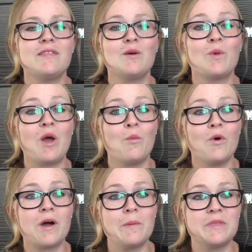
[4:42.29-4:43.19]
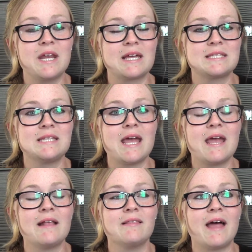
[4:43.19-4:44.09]
And then when I woke up the next
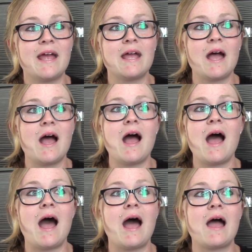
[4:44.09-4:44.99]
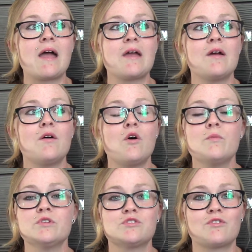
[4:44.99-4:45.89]
day, like I
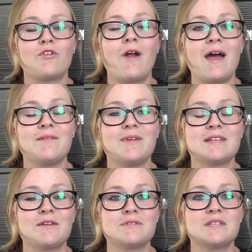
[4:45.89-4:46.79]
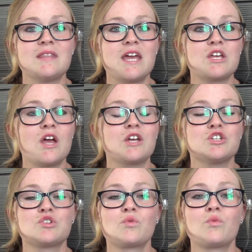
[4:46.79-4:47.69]
almost cried because I was in like
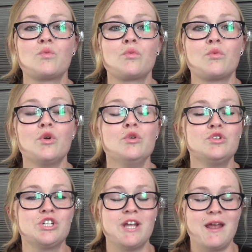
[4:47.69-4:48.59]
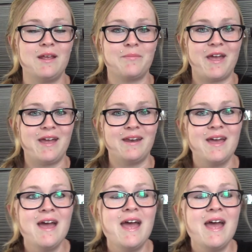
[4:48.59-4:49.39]
excruciating pain.